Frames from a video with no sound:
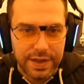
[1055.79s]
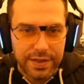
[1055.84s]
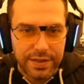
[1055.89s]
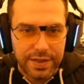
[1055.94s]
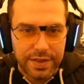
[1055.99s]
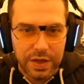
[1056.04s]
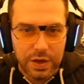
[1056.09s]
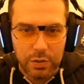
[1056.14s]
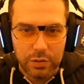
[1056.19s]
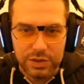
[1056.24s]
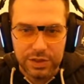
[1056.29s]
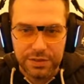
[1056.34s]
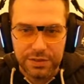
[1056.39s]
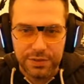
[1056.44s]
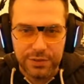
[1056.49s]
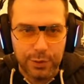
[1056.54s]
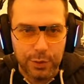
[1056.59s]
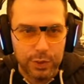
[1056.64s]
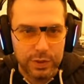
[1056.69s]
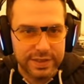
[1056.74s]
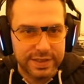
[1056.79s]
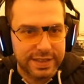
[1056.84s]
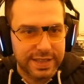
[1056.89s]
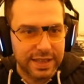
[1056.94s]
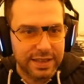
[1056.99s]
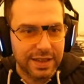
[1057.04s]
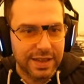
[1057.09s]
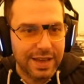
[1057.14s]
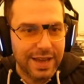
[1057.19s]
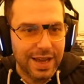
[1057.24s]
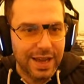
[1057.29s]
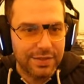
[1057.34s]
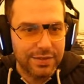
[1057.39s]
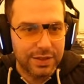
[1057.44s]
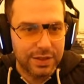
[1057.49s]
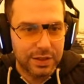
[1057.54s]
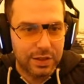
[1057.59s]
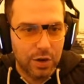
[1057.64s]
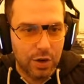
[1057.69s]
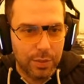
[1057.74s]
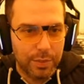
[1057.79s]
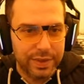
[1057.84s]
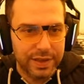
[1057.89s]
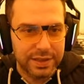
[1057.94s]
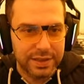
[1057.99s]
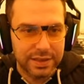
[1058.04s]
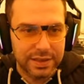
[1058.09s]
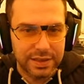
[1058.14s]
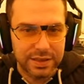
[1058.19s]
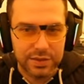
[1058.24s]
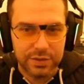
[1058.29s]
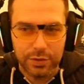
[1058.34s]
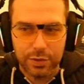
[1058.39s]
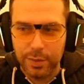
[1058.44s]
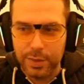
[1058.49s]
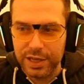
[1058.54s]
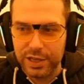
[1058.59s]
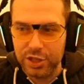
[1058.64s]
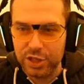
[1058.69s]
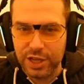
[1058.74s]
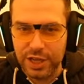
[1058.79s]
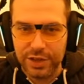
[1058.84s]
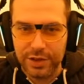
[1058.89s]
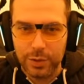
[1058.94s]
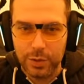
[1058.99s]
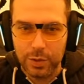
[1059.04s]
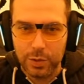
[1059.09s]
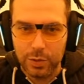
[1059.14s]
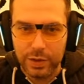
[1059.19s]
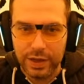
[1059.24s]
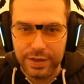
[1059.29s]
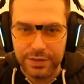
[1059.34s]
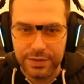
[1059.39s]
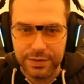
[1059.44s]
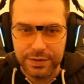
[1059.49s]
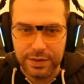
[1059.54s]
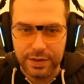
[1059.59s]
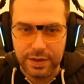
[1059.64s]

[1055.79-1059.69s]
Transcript: The only full set I have in combat is for my Shadow with